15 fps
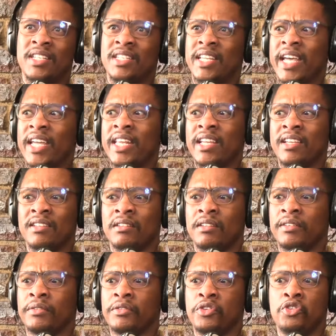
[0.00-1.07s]

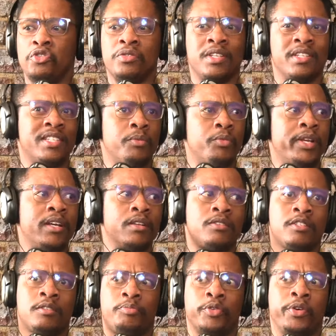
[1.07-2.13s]
designing using someone
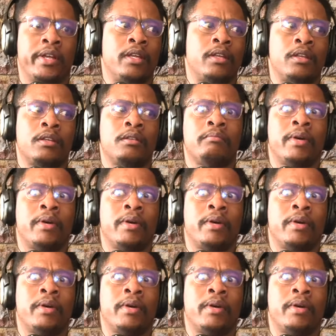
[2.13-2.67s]
else's brain yeah.